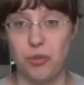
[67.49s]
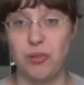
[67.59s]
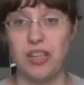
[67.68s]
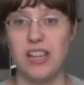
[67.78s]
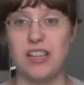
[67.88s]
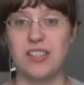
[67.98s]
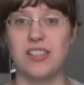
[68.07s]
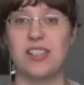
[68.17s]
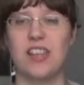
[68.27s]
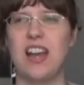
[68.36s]

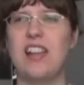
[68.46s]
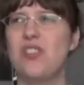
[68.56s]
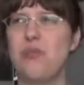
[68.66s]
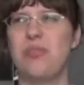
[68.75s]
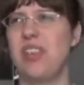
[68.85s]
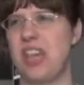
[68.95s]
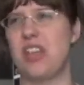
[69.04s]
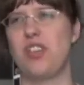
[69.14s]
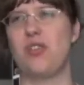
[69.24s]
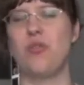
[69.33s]
because I don't
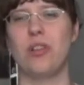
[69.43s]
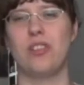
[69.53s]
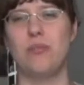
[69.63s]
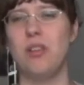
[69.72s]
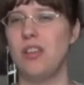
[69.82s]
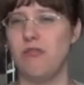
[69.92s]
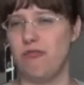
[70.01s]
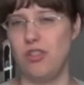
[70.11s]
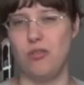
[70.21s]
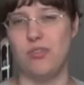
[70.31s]
think you're going to be
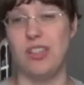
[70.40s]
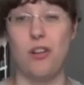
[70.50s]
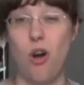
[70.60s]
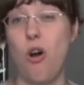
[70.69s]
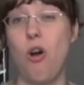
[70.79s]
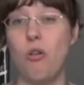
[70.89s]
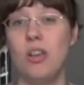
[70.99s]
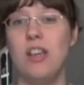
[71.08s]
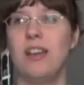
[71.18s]
confused at all.